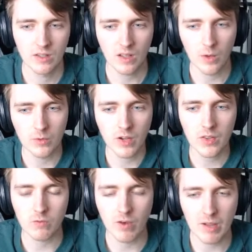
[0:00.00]
I would rather
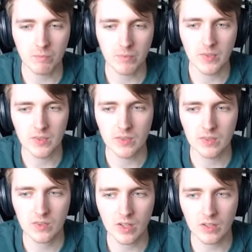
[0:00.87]
ramp than
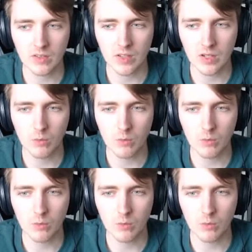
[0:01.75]
cycle and get a